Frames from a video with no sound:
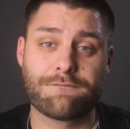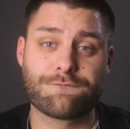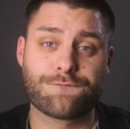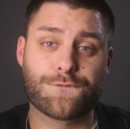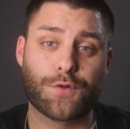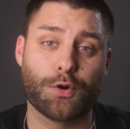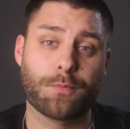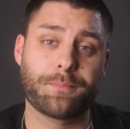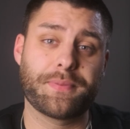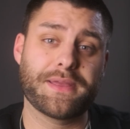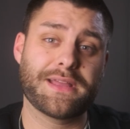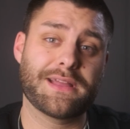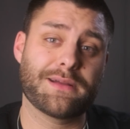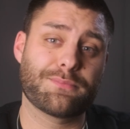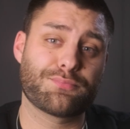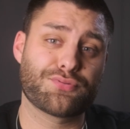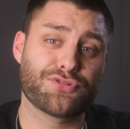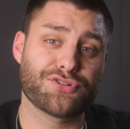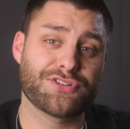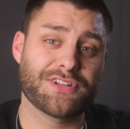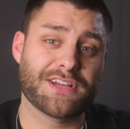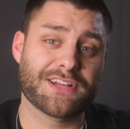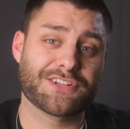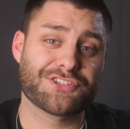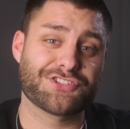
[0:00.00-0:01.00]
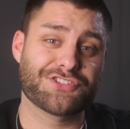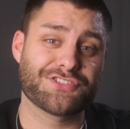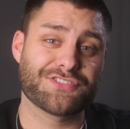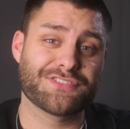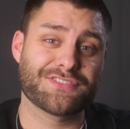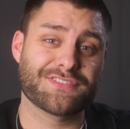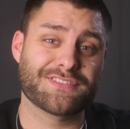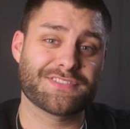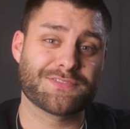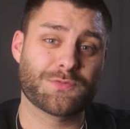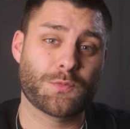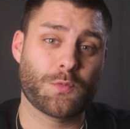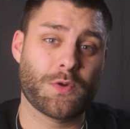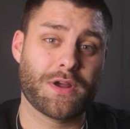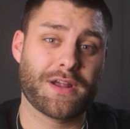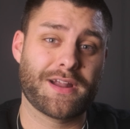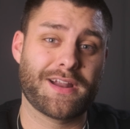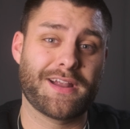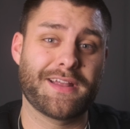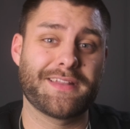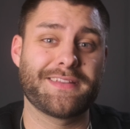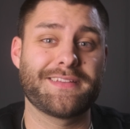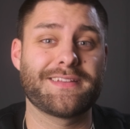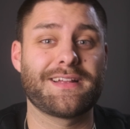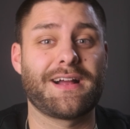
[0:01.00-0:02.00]
For bigger productions where
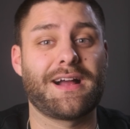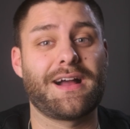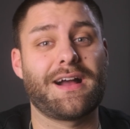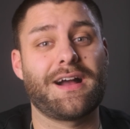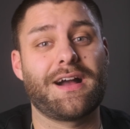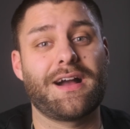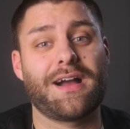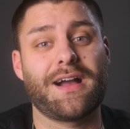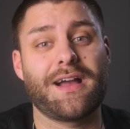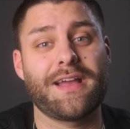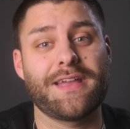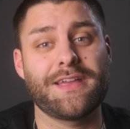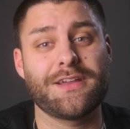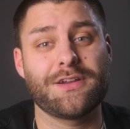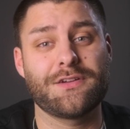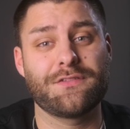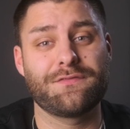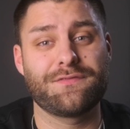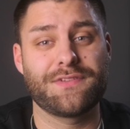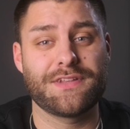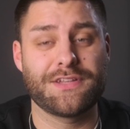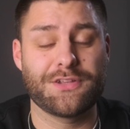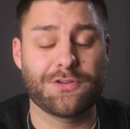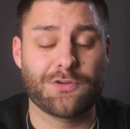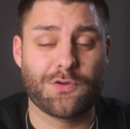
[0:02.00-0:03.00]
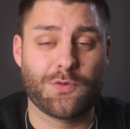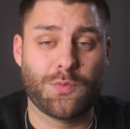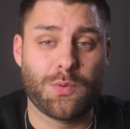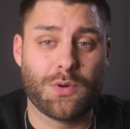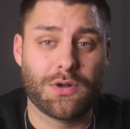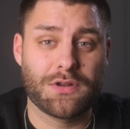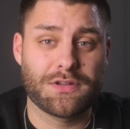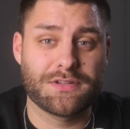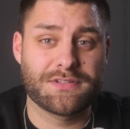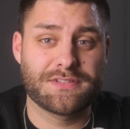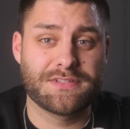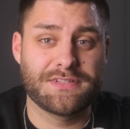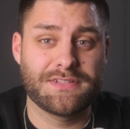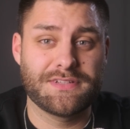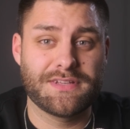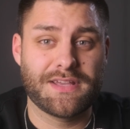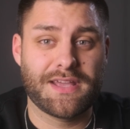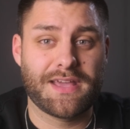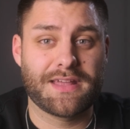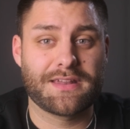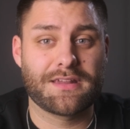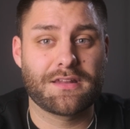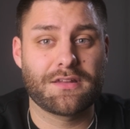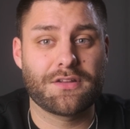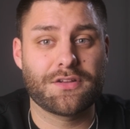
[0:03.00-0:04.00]
I need higher video
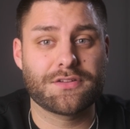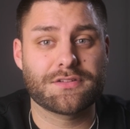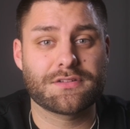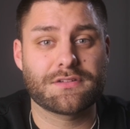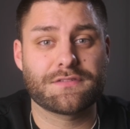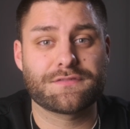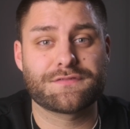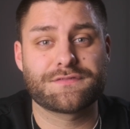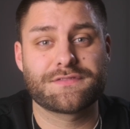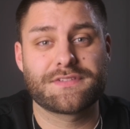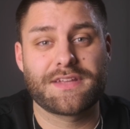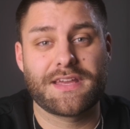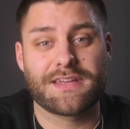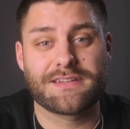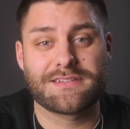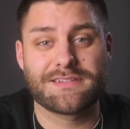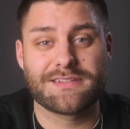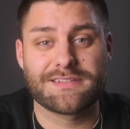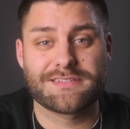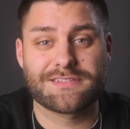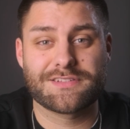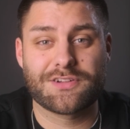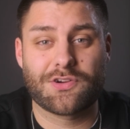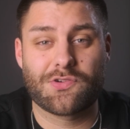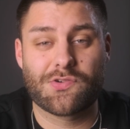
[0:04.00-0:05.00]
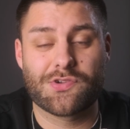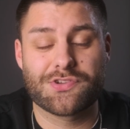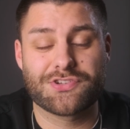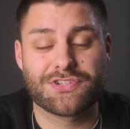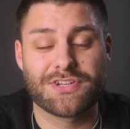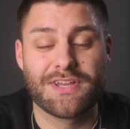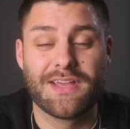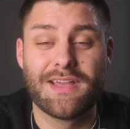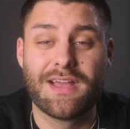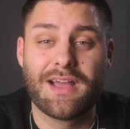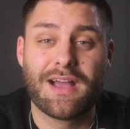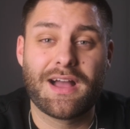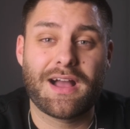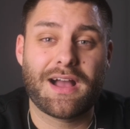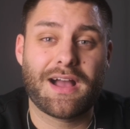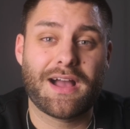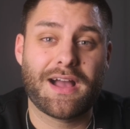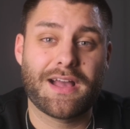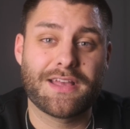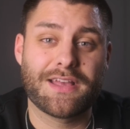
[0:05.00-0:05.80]
quality and a lot of data storage, I